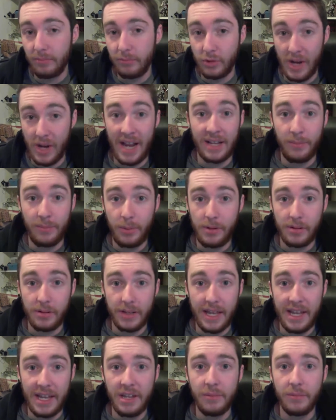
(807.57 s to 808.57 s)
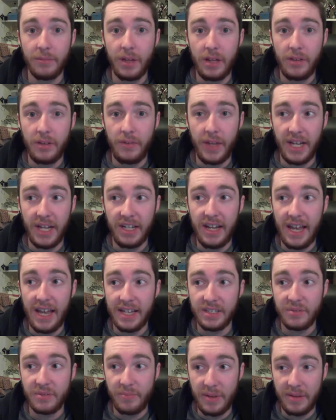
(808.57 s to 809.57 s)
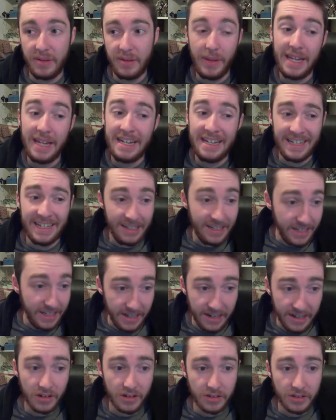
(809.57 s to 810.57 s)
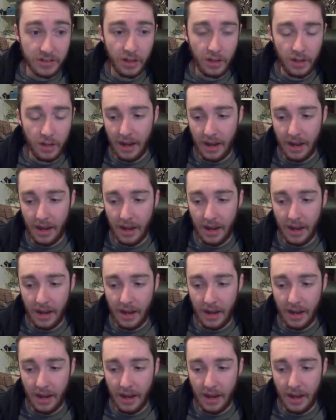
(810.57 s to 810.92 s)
Dragon Ball game that has been made in years.